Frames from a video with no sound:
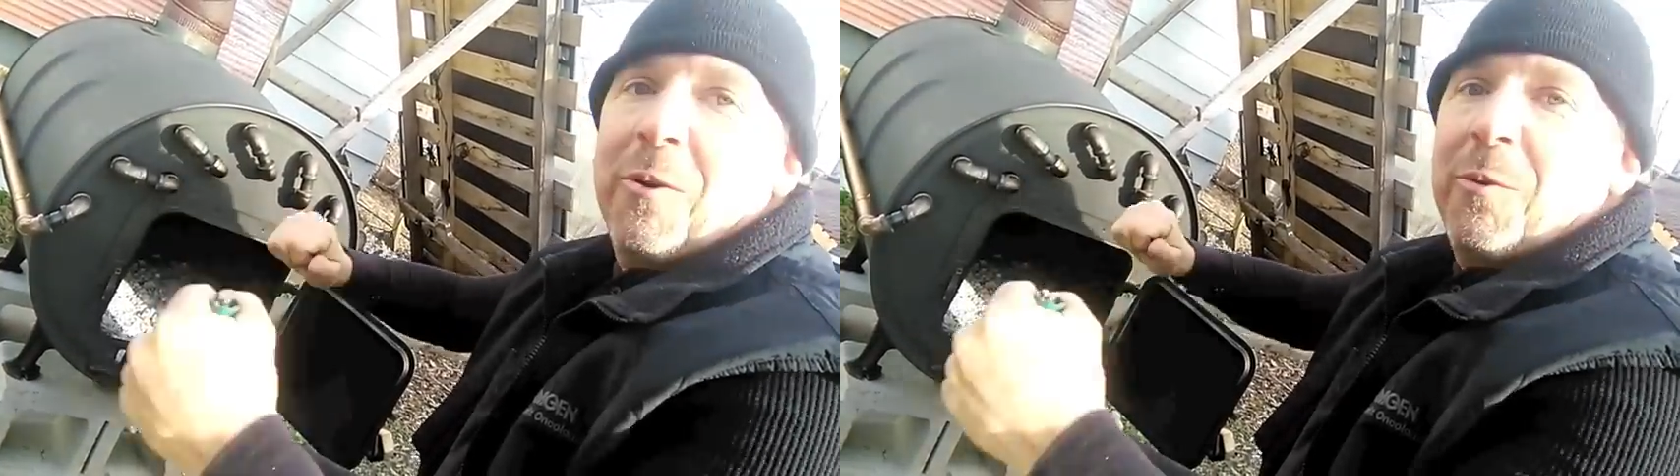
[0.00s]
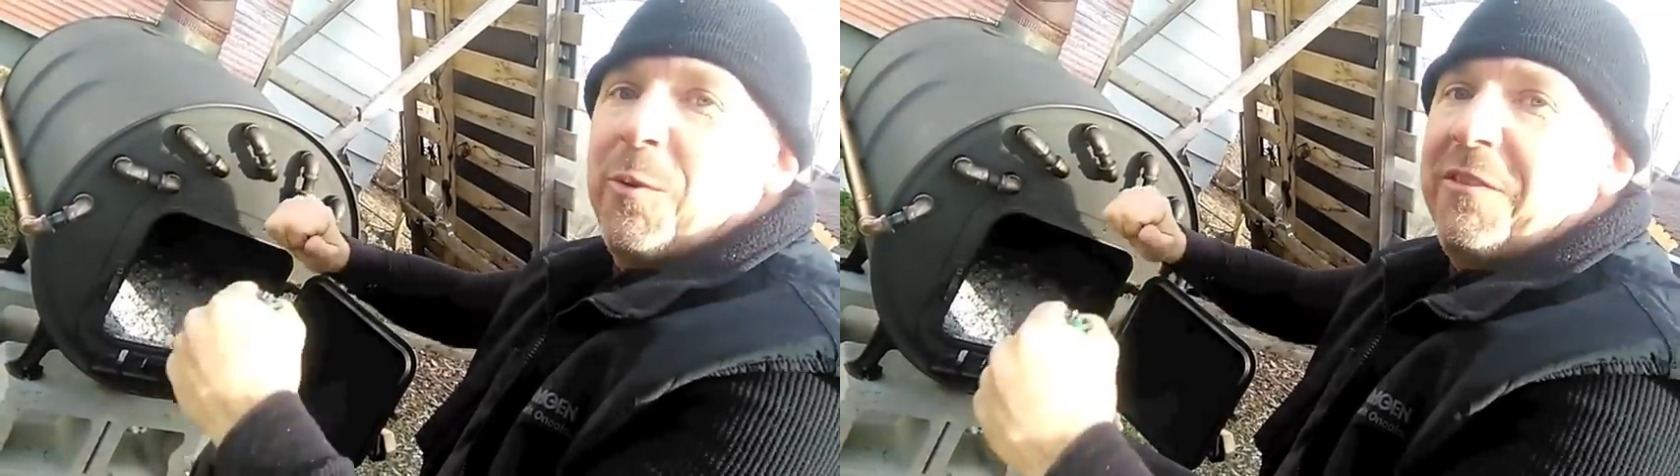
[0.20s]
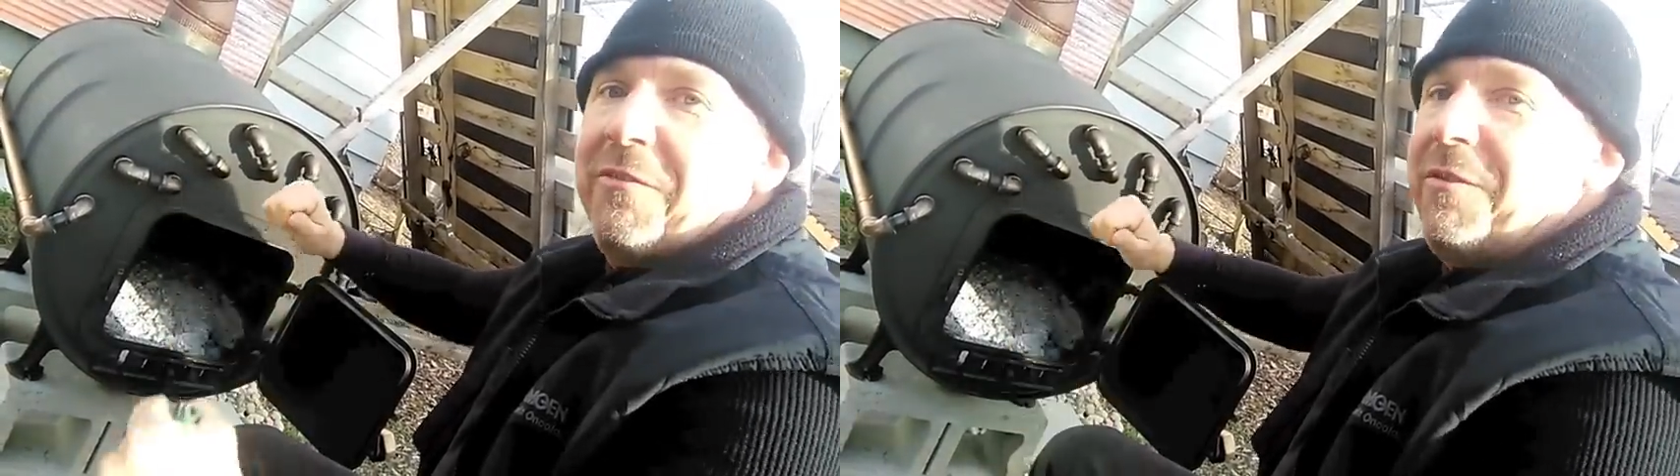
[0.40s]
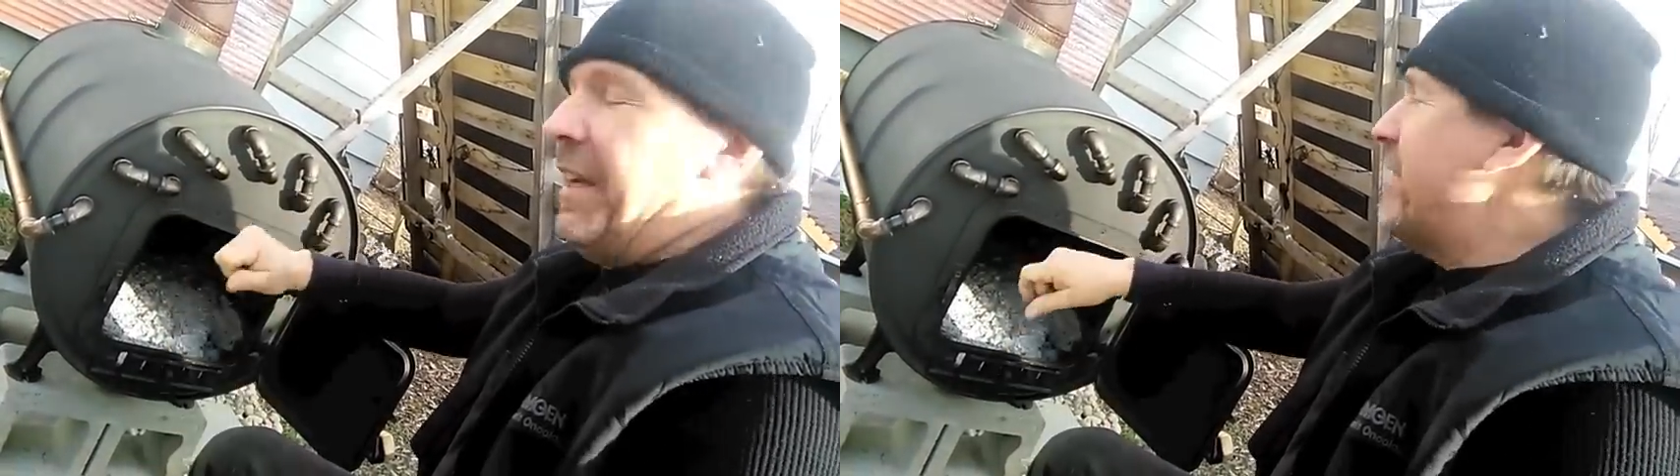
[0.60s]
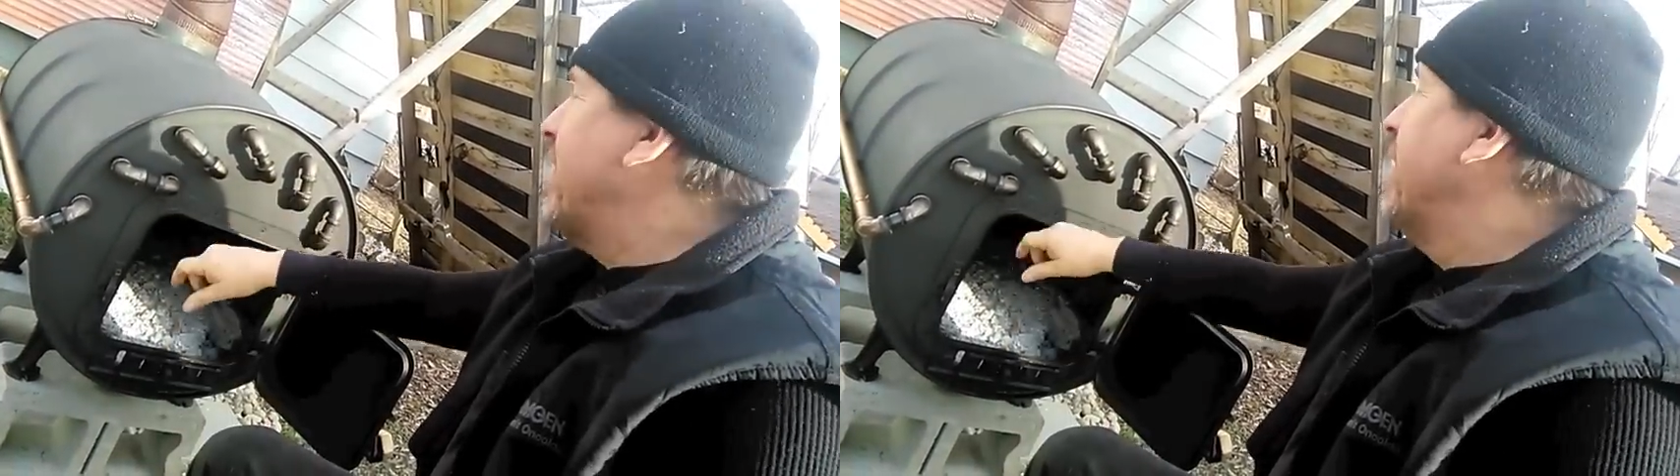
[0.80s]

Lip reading: it wouldn't fit.